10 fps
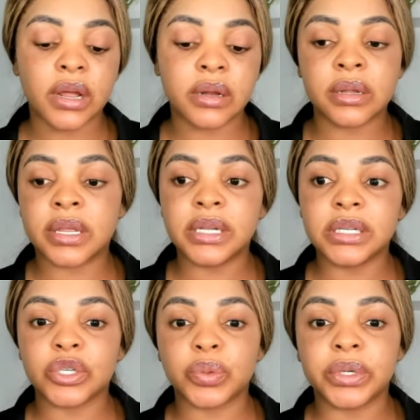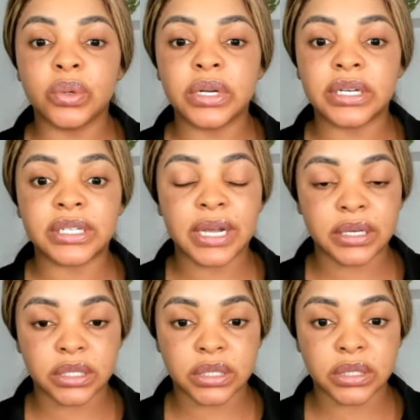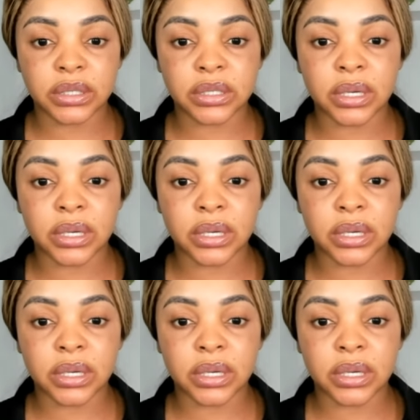this is with good intentions,